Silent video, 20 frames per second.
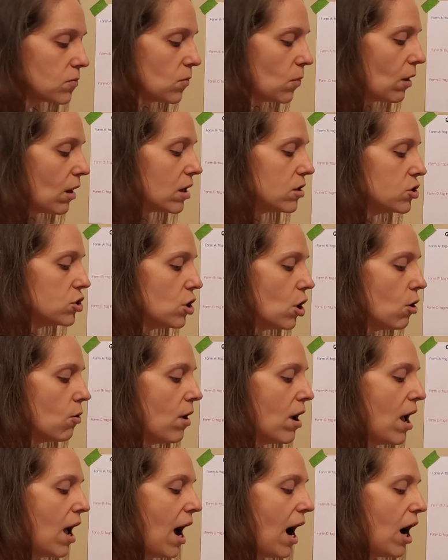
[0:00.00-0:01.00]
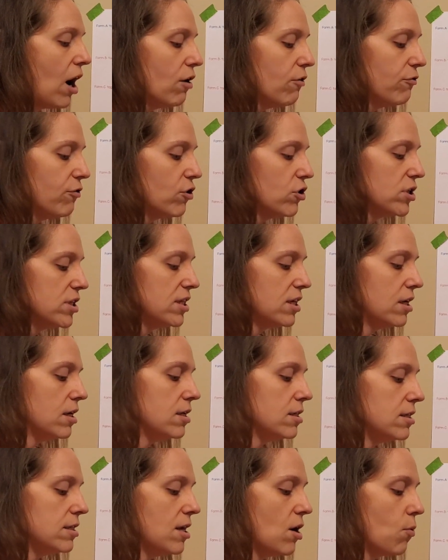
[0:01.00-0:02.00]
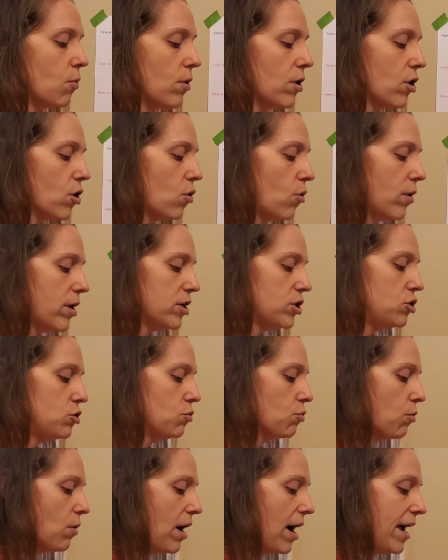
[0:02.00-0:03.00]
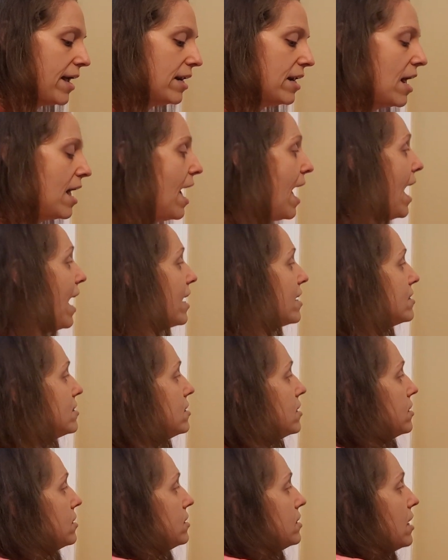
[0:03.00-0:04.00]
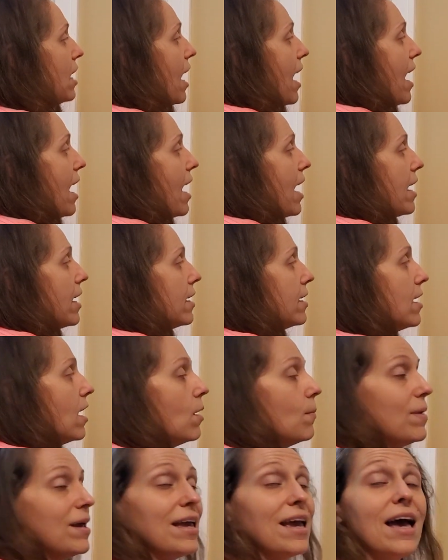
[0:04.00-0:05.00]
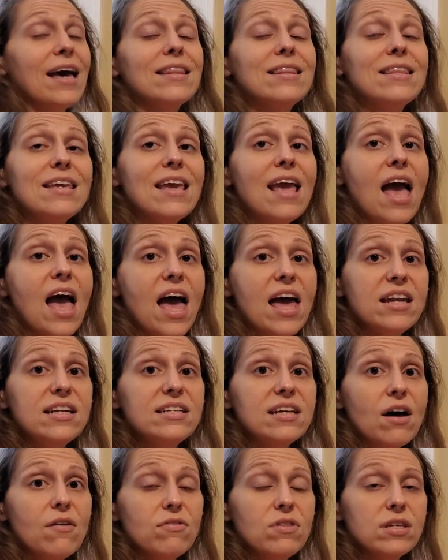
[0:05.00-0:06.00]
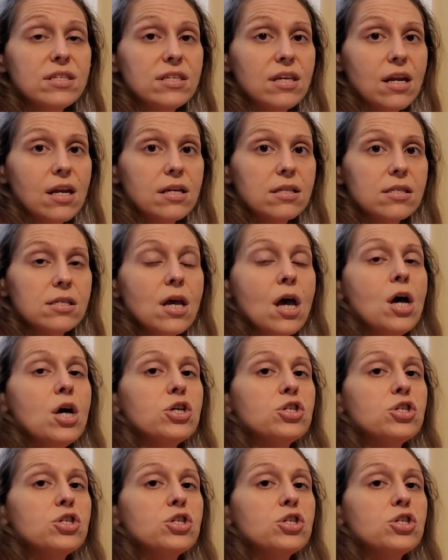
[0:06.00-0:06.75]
So our first sentence that we're going to write has the tag coming at the end of the sentence.